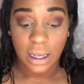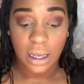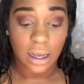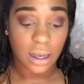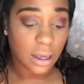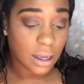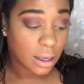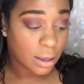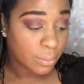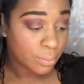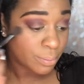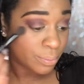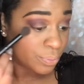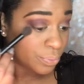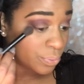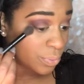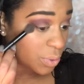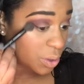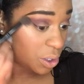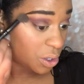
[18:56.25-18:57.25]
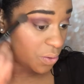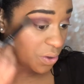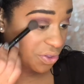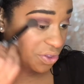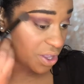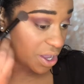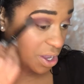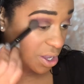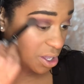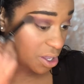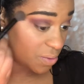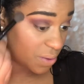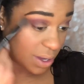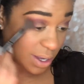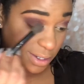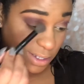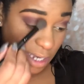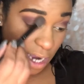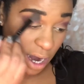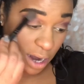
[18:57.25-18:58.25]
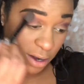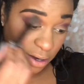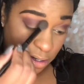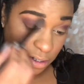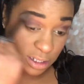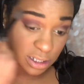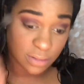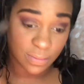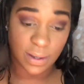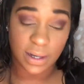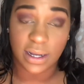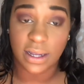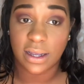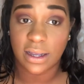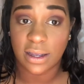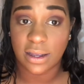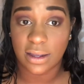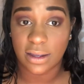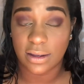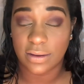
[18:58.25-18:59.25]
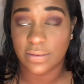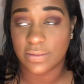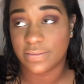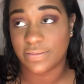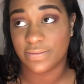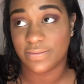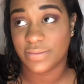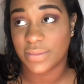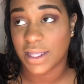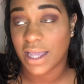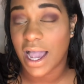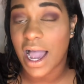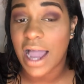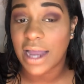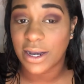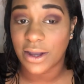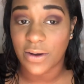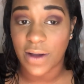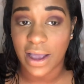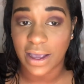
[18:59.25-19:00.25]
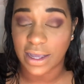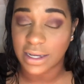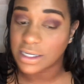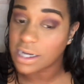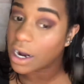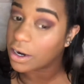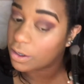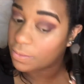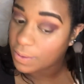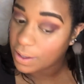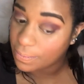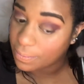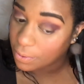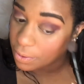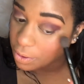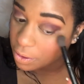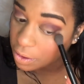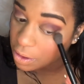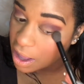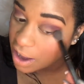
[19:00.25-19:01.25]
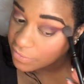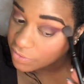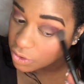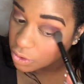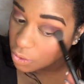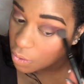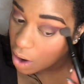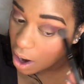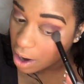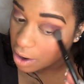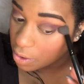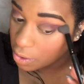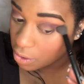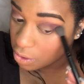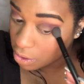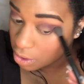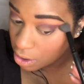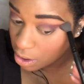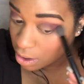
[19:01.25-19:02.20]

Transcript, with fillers: Um, you would think you would get tired of somebody. You know, I know I get tired of people after a while,